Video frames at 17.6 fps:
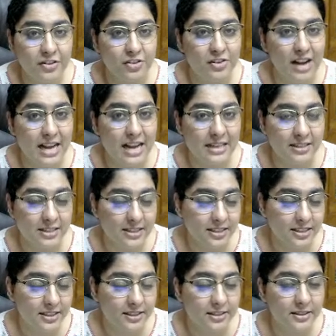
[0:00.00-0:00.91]

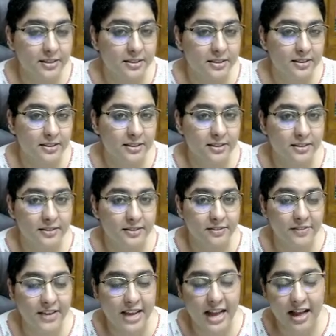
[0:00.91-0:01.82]
uracil,
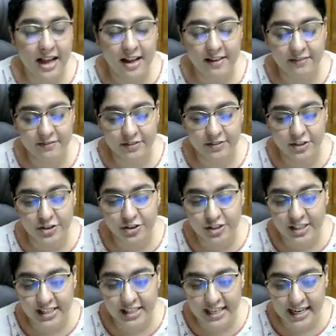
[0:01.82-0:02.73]
we have
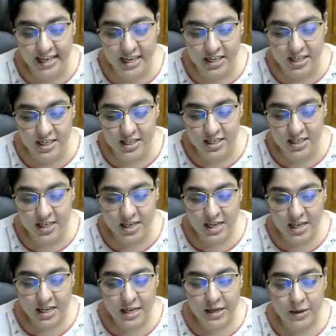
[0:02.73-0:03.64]
uridine,
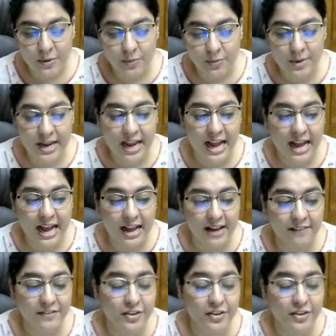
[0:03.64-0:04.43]
we have